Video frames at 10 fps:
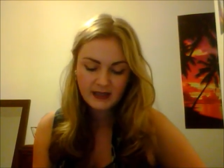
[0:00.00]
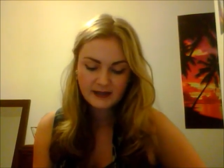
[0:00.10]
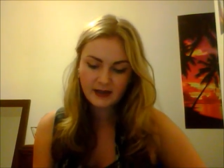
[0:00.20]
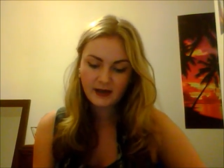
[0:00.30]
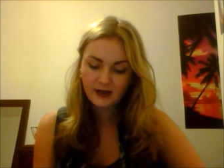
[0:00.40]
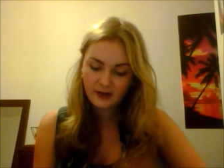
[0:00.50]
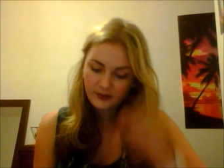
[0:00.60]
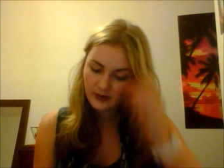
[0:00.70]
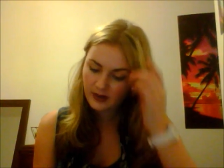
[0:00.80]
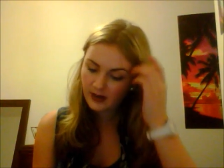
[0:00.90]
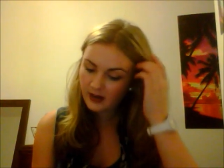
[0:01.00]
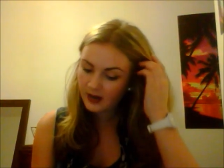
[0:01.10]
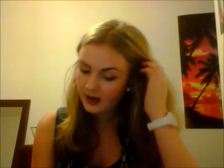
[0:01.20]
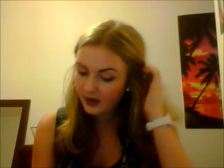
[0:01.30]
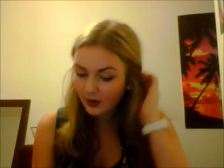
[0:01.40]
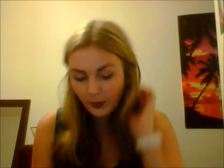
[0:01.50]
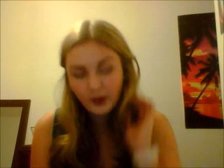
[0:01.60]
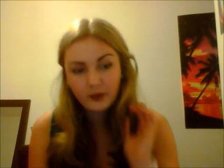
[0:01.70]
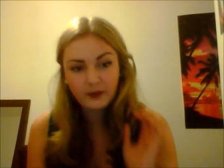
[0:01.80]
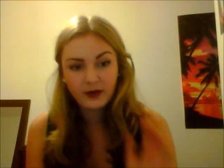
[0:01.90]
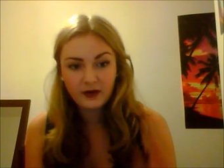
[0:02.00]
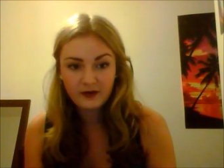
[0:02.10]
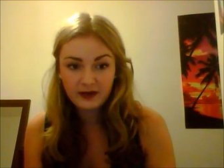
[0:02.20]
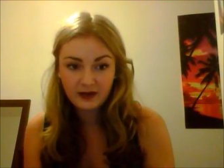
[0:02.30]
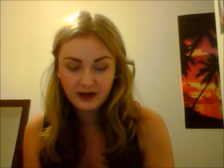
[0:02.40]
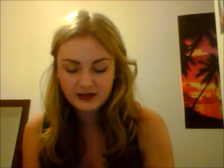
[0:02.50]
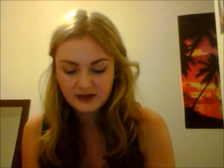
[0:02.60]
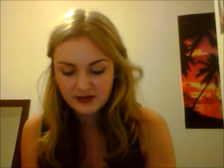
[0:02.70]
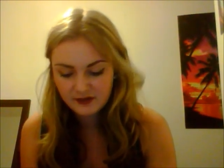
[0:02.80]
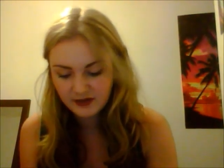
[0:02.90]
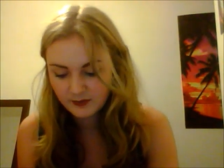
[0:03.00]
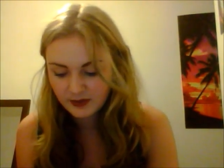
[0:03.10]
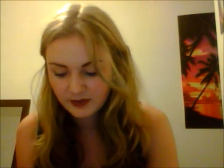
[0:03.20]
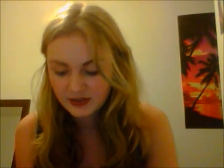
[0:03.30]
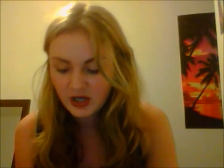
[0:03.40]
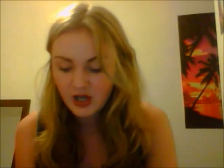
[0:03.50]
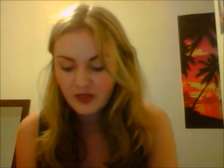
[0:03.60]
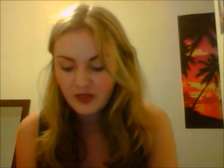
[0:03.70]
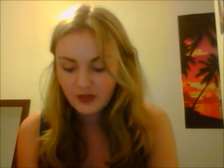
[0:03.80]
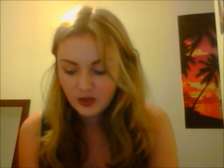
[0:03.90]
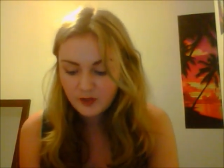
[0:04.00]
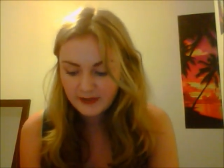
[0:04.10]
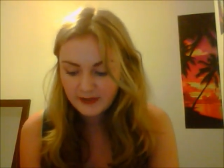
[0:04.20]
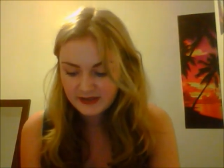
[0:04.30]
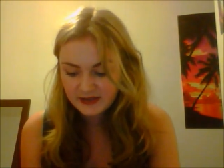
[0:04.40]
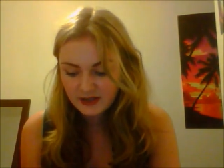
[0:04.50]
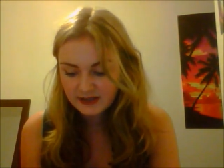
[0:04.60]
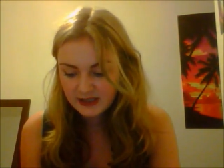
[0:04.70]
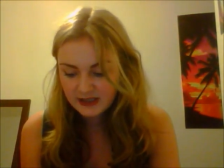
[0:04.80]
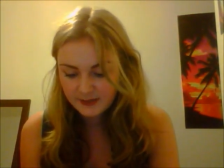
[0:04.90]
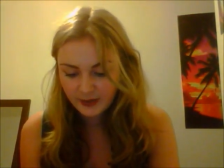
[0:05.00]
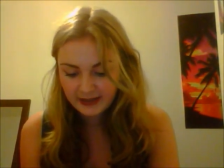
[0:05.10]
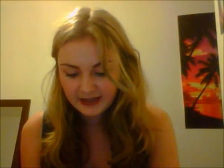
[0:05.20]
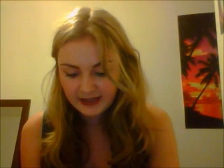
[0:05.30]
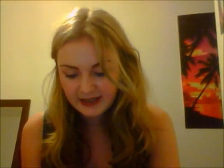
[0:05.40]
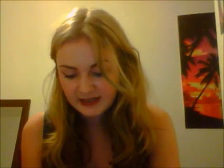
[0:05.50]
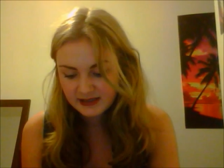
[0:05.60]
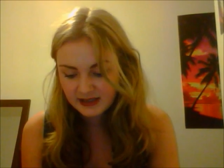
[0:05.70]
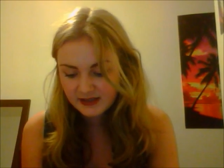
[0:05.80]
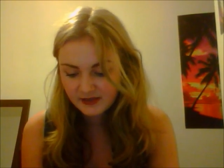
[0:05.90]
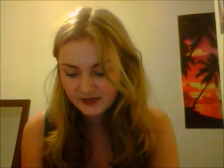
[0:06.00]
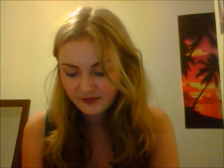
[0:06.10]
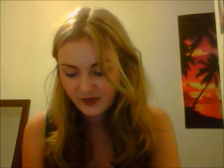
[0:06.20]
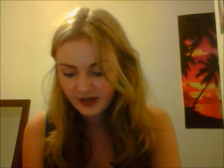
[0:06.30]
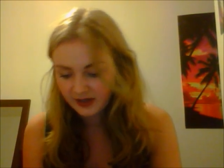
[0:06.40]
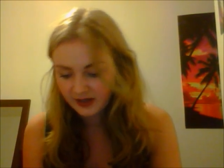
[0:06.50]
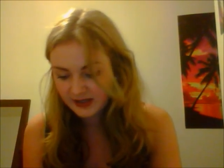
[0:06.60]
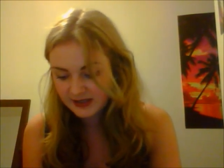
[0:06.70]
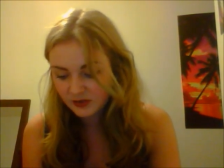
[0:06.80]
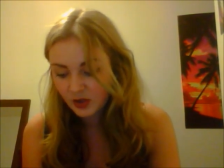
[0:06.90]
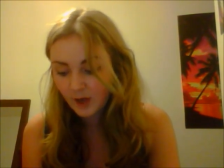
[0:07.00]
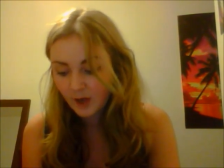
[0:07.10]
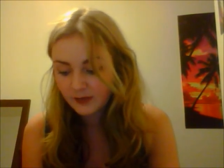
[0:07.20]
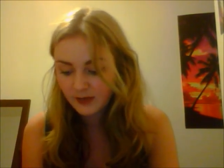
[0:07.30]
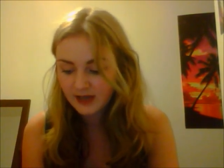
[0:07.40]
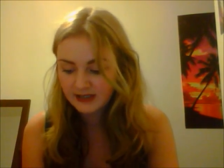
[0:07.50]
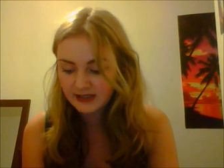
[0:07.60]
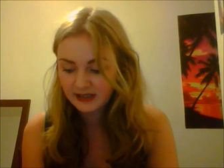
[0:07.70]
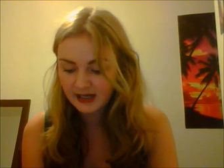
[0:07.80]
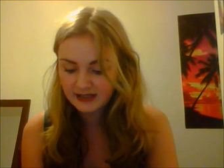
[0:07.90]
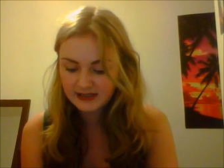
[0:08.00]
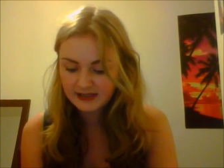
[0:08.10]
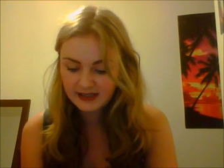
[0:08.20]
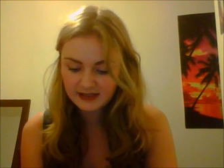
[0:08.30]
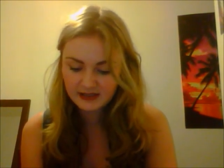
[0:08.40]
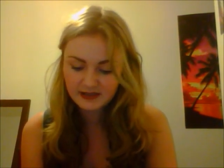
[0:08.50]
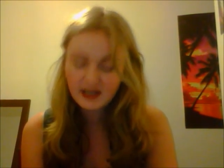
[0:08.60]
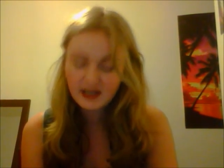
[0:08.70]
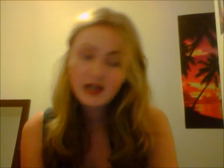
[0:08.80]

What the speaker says: So a quote that I really liked in this reading was, "The loop is certainly demonic. It is a dance of fire. It is uncompromising and incessant."